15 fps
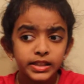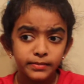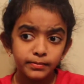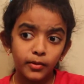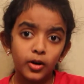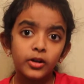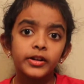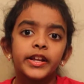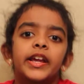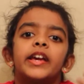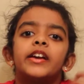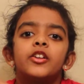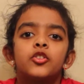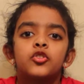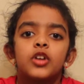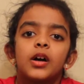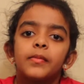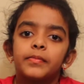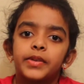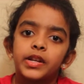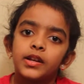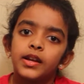Marty
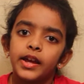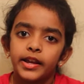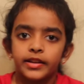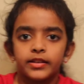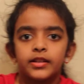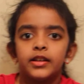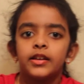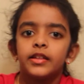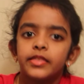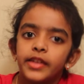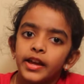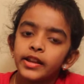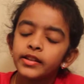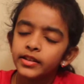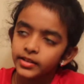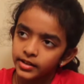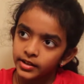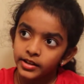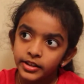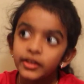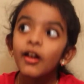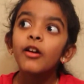jumped, and then
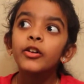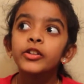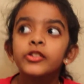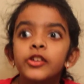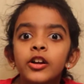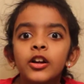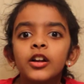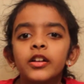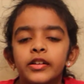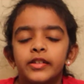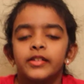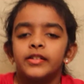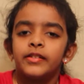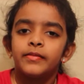your turn.